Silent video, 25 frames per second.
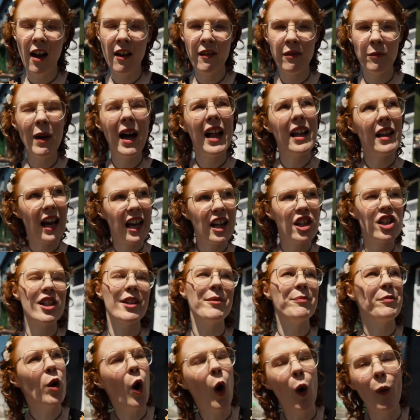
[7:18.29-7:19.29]
Uh, well, actually,
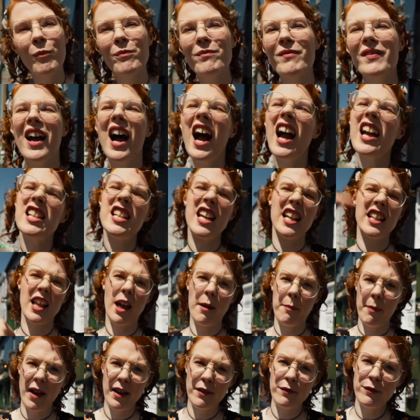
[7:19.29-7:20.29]
no, I take
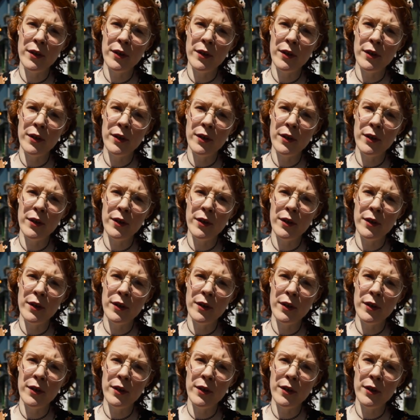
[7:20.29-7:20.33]
that back.